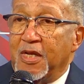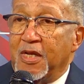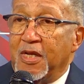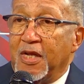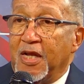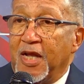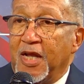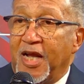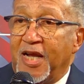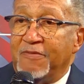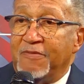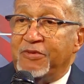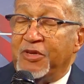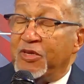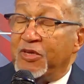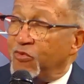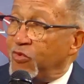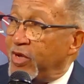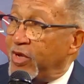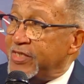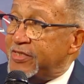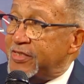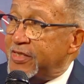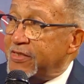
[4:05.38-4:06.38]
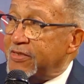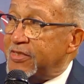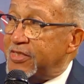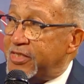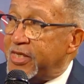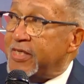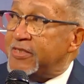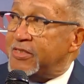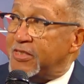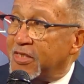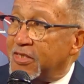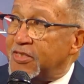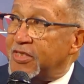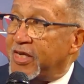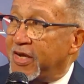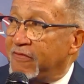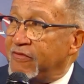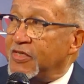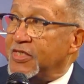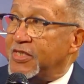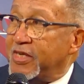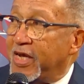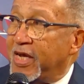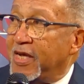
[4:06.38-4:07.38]
I've been arrested 6 or 7
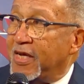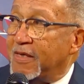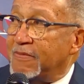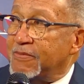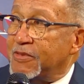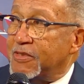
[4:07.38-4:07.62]
times.